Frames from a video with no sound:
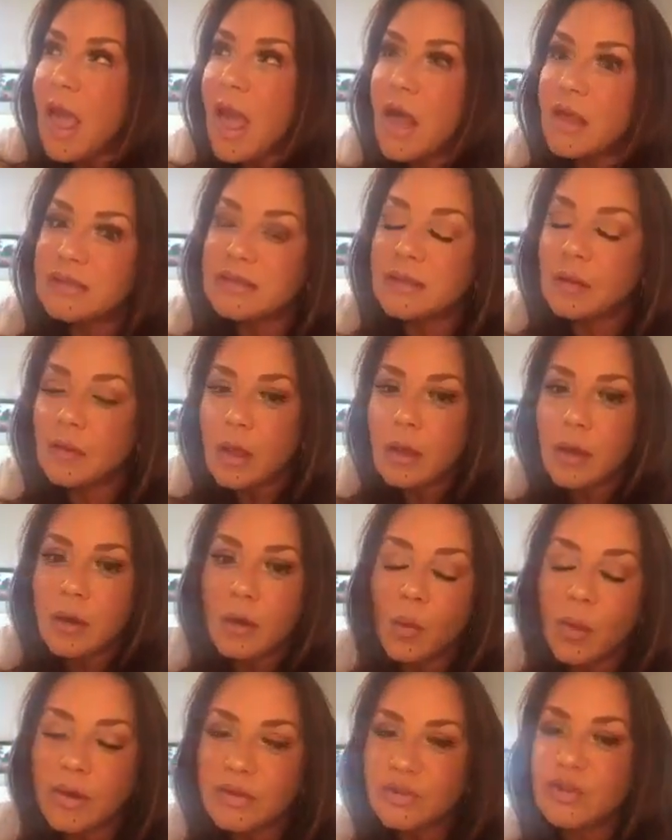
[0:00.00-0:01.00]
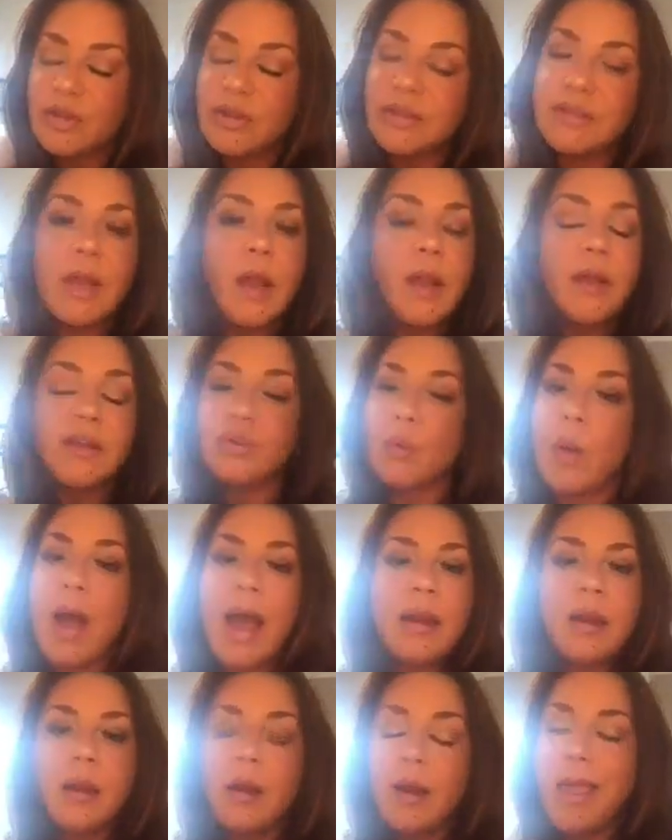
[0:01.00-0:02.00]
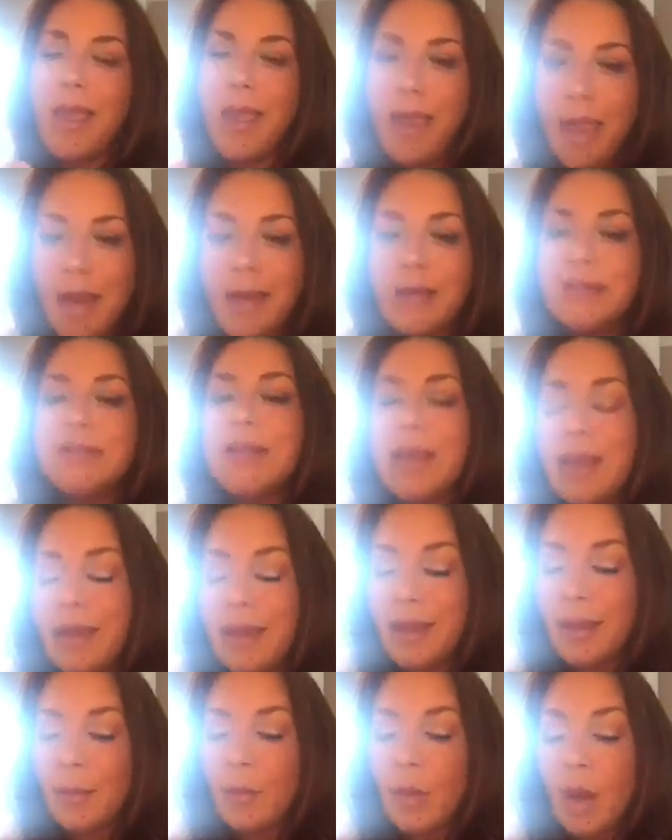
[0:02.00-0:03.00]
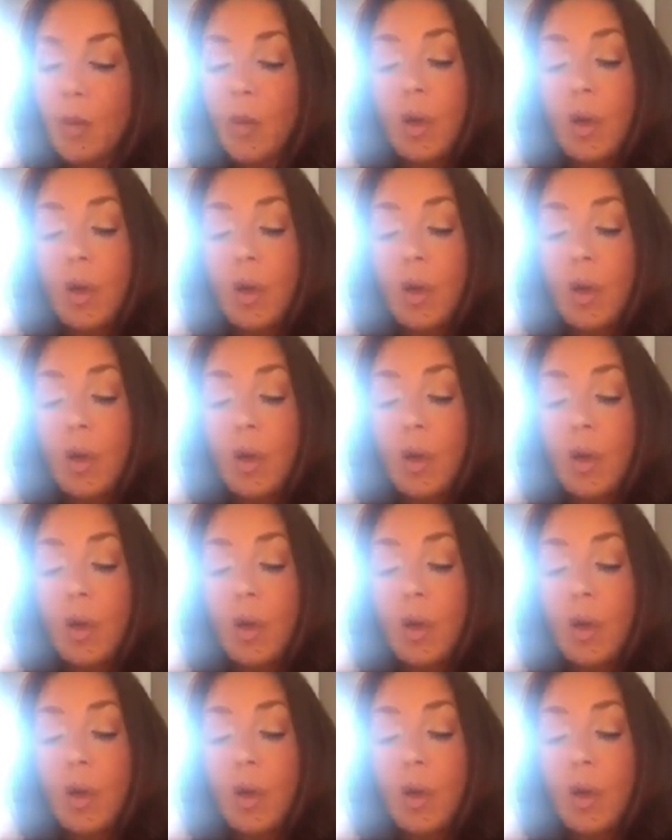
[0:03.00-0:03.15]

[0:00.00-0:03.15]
ask a lot of questions. So I didn't ask him,